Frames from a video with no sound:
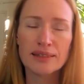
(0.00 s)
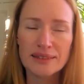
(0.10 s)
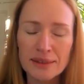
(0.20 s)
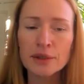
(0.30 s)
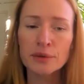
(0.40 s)

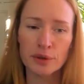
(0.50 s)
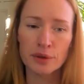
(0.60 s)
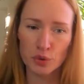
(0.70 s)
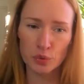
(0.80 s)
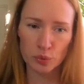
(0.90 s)

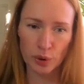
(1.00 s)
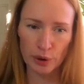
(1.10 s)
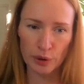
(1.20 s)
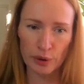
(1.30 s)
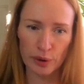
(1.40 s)
synchronous
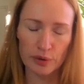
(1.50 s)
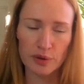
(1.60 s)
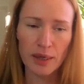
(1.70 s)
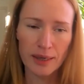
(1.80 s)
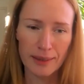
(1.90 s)
workload
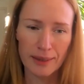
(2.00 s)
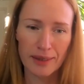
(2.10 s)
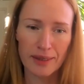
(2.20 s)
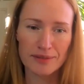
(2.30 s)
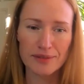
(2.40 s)

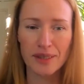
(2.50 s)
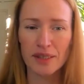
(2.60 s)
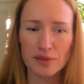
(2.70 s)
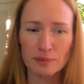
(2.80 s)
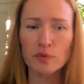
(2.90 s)

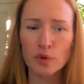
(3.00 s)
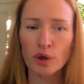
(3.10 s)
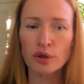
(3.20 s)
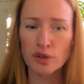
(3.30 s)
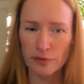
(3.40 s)
is
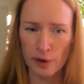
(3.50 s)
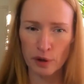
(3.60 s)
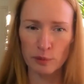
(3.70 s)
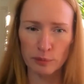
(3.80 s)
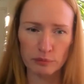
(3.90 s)
not
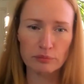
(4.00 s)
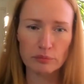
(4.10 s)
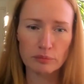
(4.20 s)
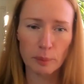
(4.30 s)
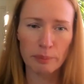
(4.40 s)
very
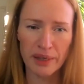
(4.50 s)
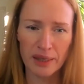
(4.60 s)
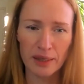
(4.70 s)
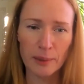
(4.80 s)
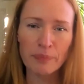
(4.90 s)

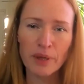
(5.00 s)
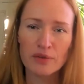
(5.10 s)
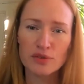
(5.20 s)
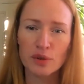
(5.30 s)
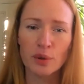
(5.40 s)
big.
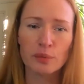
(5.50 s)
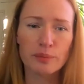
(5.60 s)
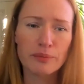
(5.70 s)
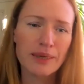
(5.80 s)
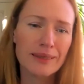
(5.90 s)
So
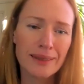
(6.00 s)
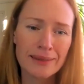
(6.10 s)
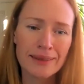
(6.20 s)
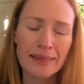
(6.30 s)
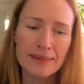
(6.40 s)
in
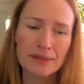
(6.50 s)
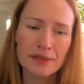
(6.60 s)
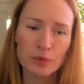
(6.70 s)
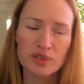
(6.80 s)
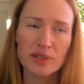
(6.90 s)
that sense, I
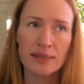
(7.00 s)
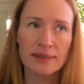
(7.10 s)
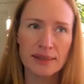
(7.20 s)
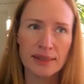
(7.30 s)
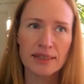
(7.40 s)
would say
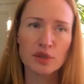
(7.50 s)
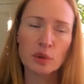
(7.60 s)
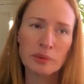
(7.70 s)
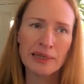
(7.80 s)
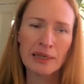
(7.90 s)
that it is
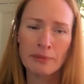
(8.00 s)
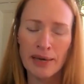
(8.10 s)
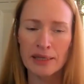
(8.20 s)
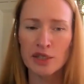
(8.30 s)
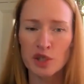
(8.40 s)
completely
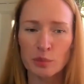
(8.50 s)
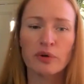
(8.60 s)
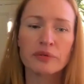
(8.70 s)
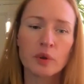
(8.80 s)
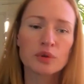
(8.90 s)
manageable.
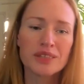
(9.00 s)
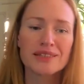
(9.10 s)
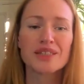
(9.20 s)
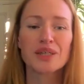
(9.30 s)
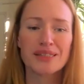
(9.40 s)
Of course, it
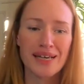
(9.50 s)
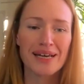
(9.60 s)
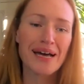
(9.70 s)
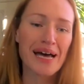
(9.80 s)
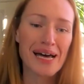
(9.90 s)
does
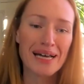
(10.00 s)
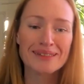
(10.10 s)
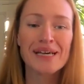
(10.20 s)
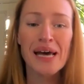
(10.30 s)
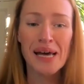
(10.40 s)

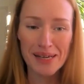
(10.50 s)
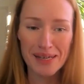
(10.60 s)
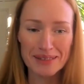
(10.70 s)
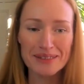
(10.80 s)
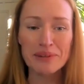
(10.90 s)
add
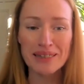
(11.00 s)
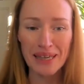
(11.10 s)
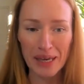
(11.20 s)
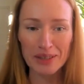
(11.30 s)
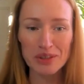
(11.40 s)
something
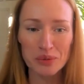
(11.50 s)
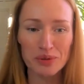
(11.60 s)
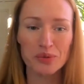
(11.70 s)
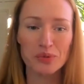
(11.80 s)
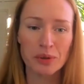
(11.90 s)
extra
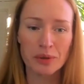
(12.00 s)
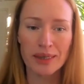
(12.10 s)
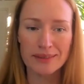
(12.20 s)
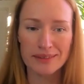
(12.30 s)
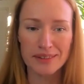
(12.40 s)
to your
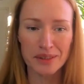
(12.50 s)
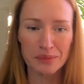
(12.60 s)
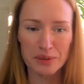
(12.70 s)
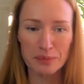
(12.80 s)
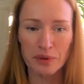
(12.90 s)
existing
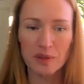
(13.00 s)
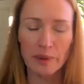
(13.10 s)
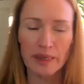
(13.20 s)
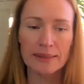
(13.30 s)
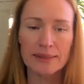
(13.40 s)

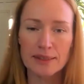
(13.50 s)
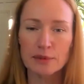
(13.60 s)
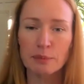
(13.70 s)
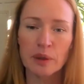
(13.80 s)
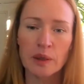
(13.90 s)
responsibilities,
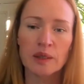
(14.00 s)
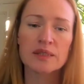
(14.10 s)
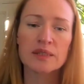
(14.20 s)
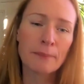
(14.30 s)
but